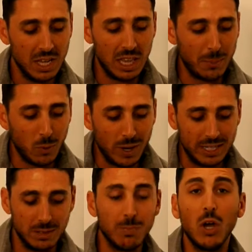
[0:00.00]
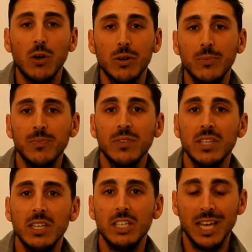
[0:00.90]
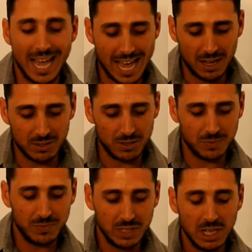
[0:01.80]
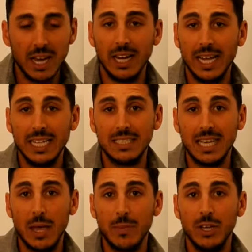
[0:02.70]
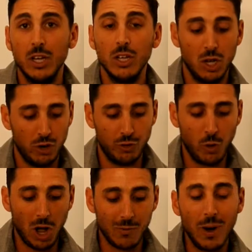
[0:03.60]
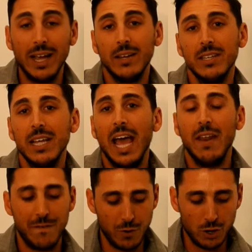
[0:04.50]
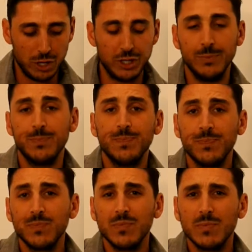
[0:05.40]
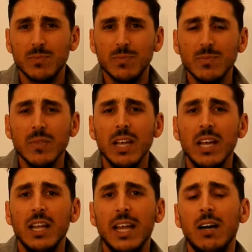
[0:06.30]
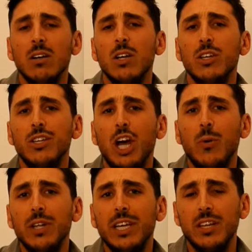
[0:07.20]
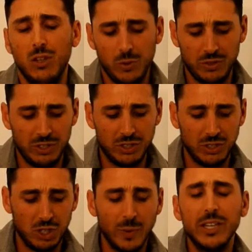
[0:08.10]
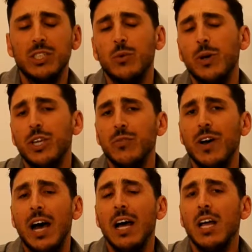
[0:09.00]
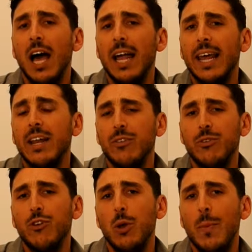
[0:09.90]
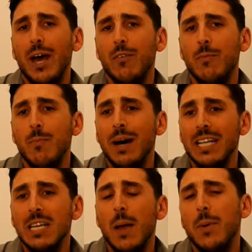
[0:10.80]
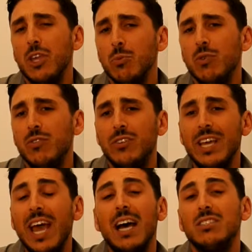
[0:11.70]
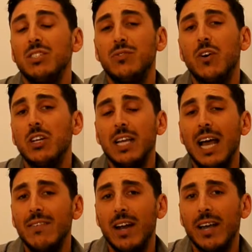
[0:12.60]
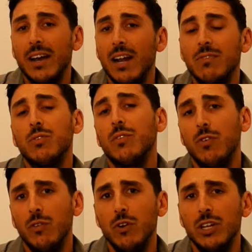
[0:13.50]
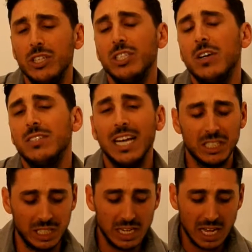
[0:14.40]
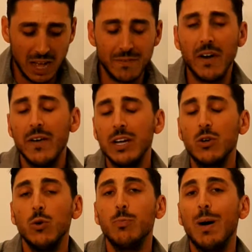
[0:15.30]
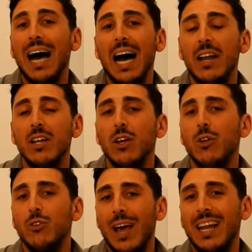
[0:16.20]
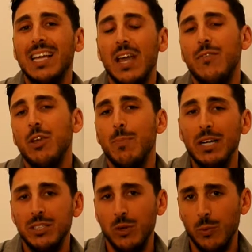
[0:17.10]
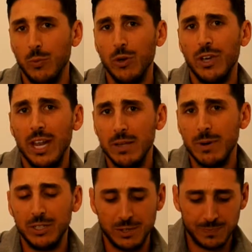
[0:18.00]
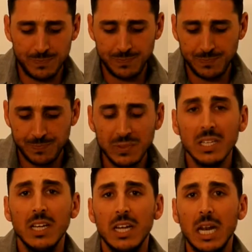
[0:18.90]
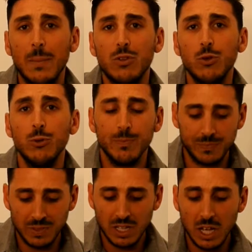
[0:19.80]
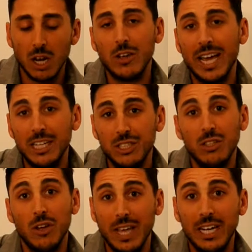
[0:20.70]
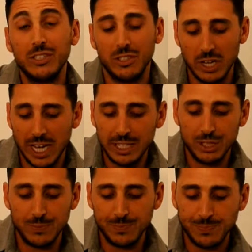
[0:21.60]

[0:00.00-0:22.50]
Number one is a block, your house, landscaping, driveway, and furnishing. Now, you don't want to get into a situation where you've allowed a certain amount of money, then you move into your house and you find you haven't allowed enough for furnishing. So it's actually a very good part to allocate for your budget when working out your budget. Number 2, location, location, location.